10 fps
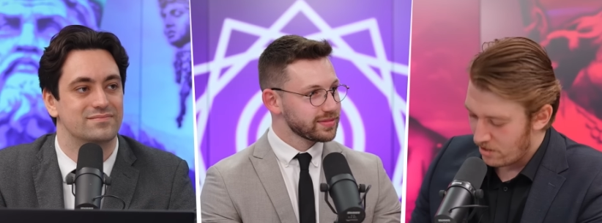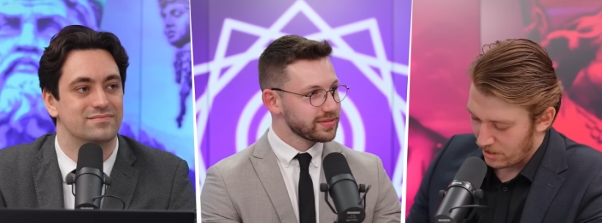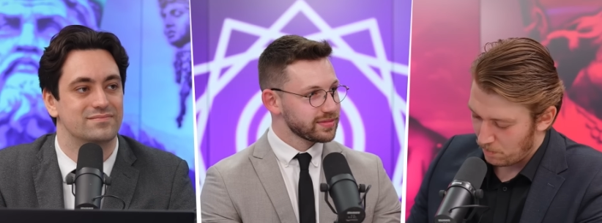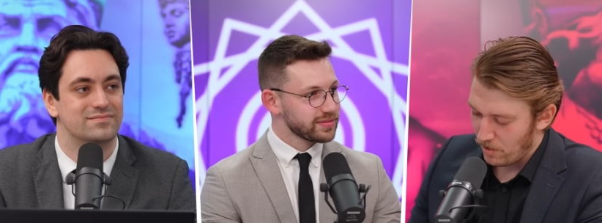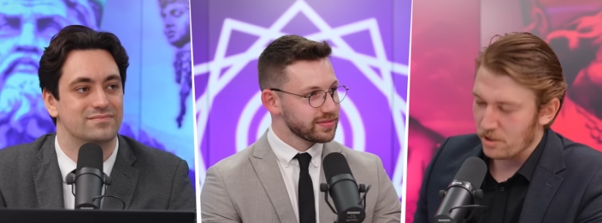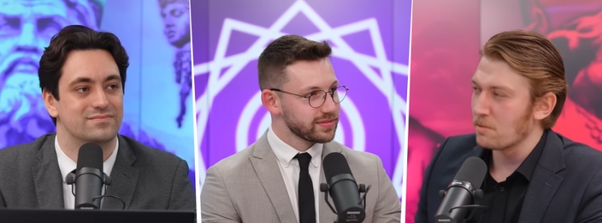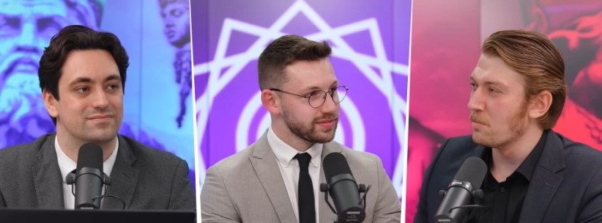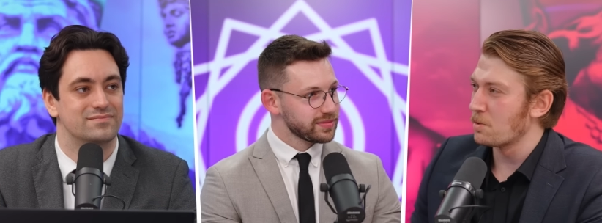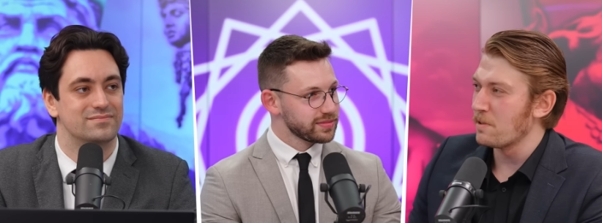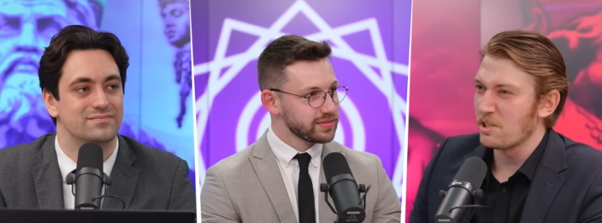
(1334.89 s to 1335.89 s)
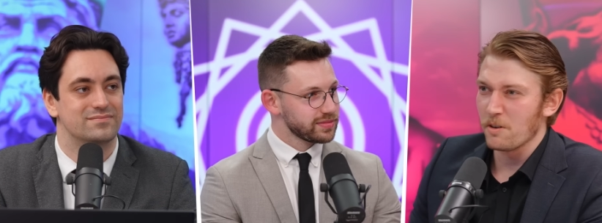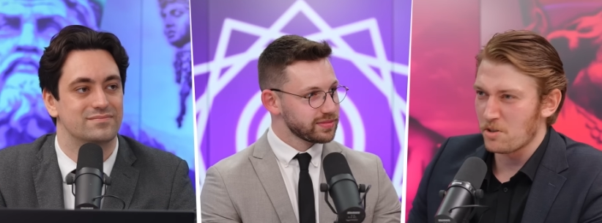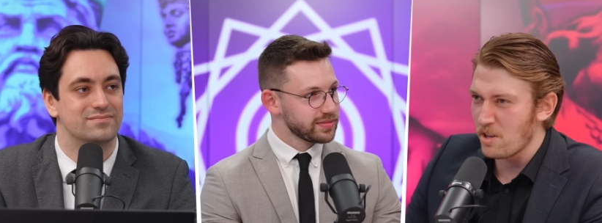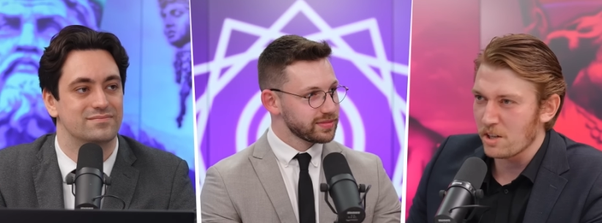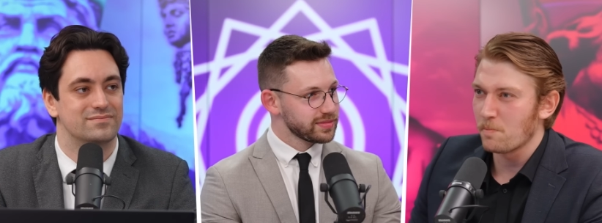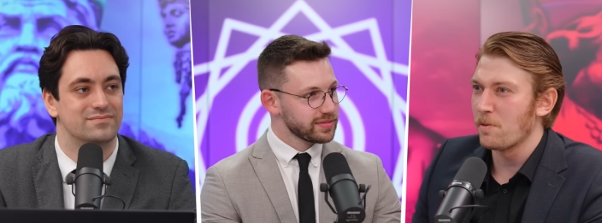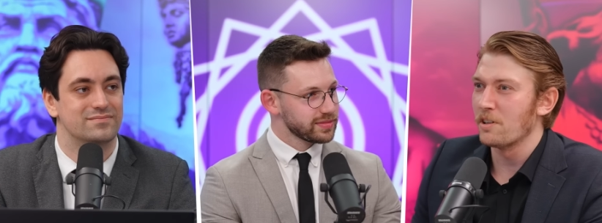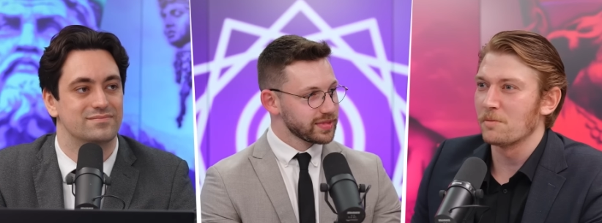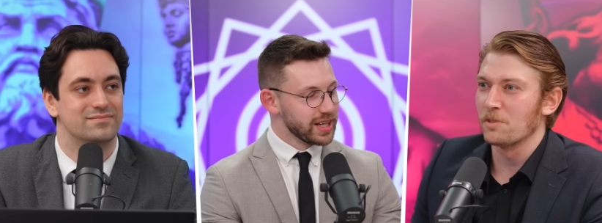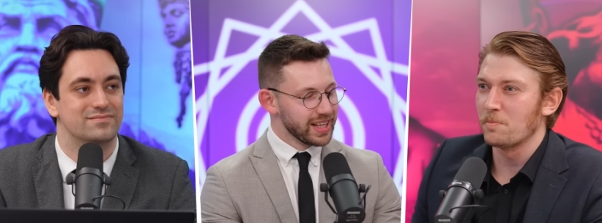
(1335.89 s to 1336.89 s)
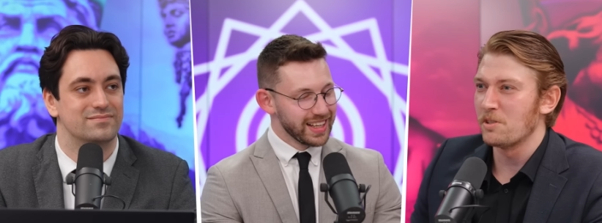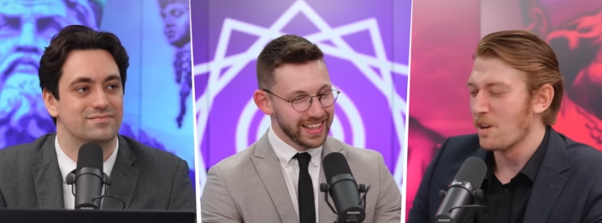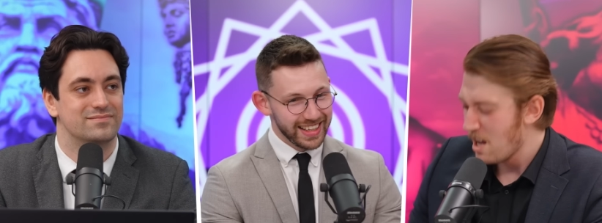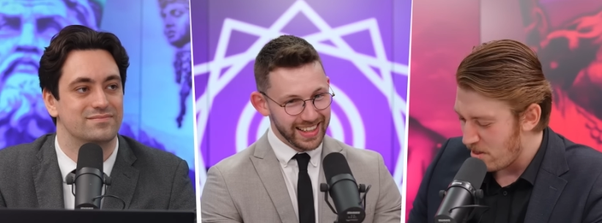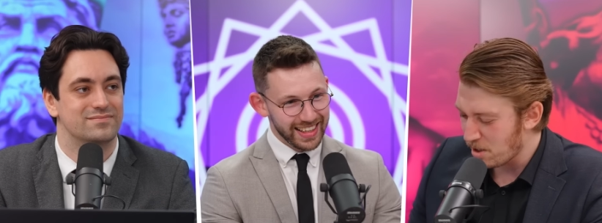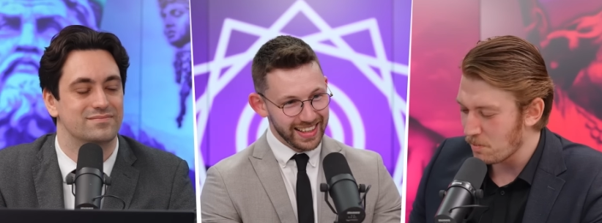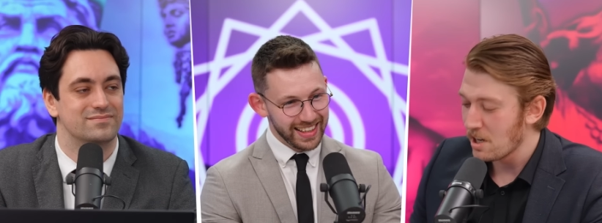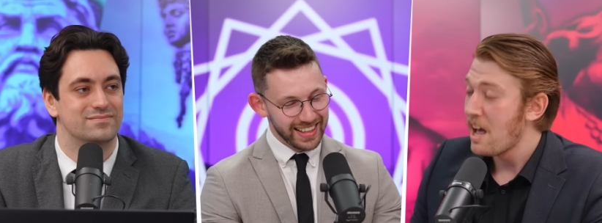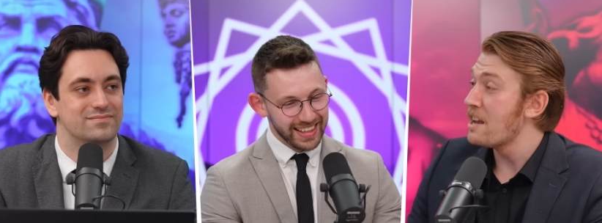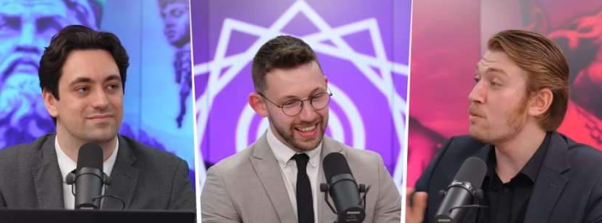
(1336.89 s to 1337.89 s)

Speaker 1: this person must be Jewish, this person must be Jewish, this must...